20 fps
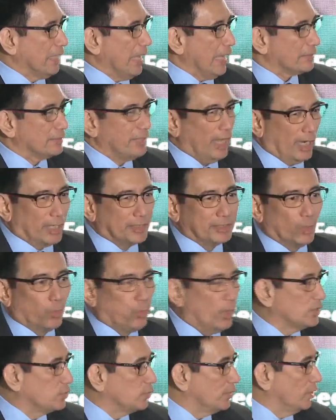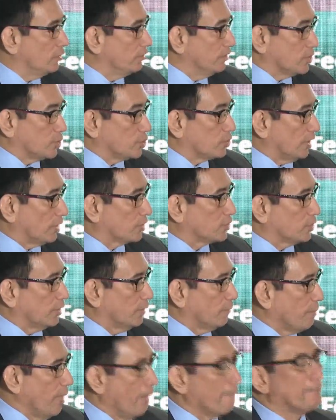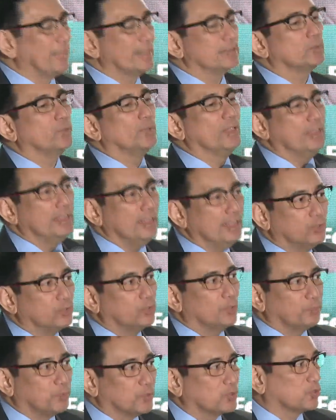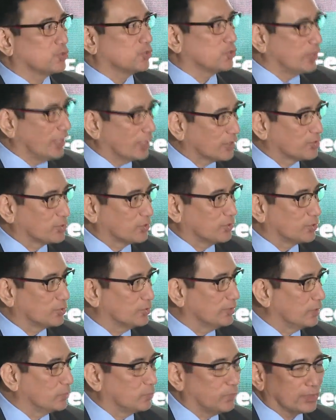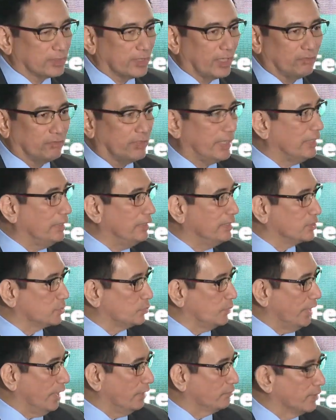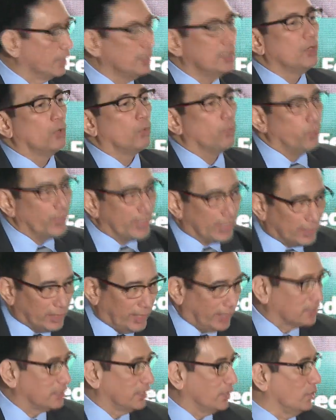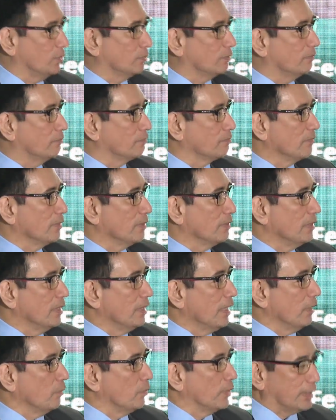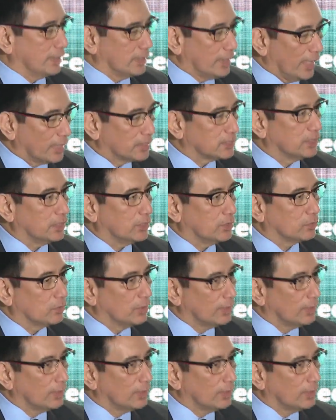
they are the ones without the structure. But we need to put structure so that whatever ideas we have, we can execute. We can execute